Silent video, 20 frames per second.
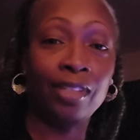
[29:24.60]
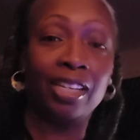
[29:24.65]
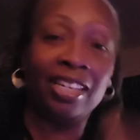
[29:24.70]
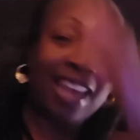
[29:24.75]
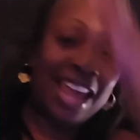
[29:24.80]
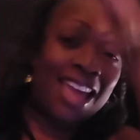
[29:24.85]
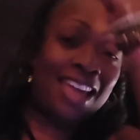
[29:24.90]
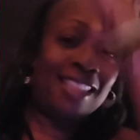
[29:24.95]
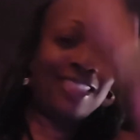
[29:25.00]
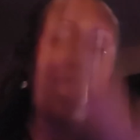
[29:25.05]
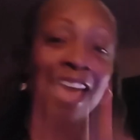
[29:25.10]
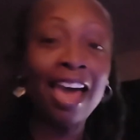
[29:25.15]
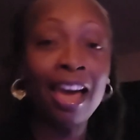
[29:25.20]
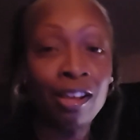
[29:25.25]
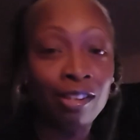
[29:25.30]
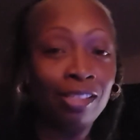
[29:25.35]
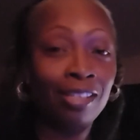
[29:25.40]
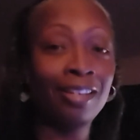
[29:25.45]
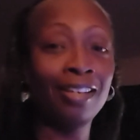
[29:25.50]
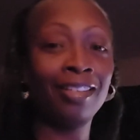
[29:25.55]

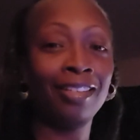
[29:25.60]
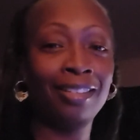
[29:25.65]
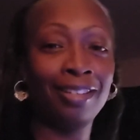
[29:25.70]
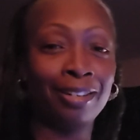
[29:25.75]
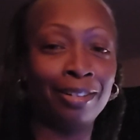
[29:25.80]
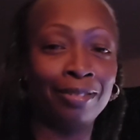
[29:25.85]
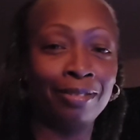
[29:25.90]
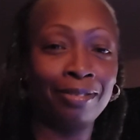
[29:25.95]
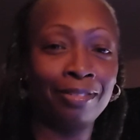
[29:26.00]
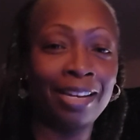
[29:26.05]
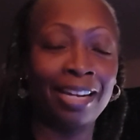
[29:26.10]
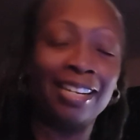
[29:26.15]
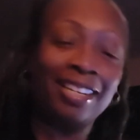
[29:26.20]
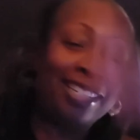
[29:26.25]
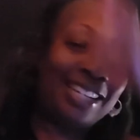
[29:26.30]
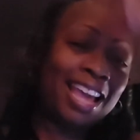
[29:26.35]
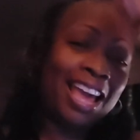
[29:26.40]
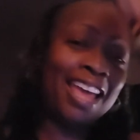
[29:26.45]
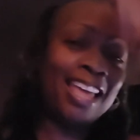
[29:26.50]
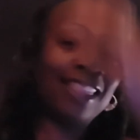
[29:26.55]
9,000 of you though. I
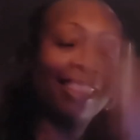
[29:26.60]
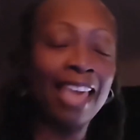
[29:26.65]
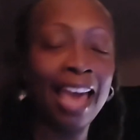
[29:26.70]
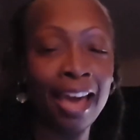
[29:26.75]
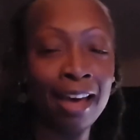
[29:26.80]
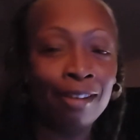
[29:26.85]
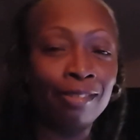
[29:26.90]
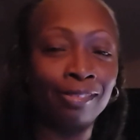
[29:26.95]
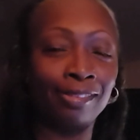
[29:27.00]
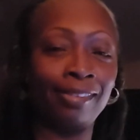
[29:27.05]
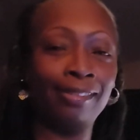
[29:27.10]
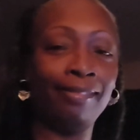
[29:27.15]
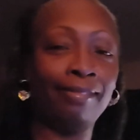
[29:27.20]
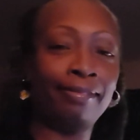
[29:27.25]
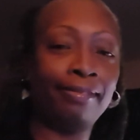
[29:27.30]
need 9,000.